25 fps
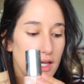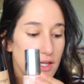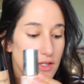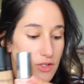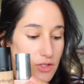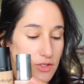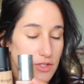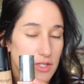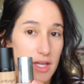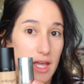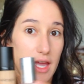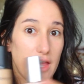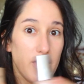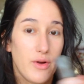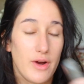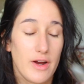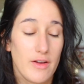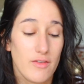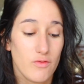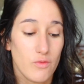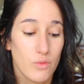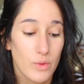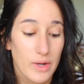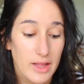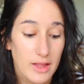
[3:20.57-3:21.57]
So together,
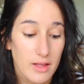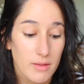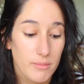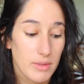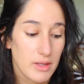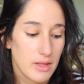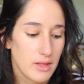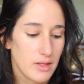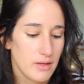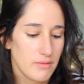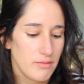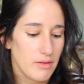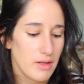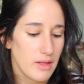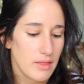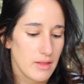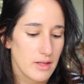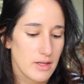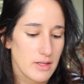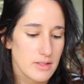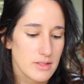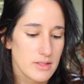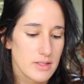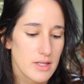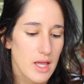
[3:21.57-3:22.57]
I've really been loving
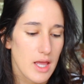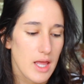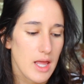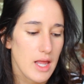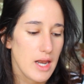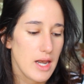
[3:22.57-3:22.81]
this.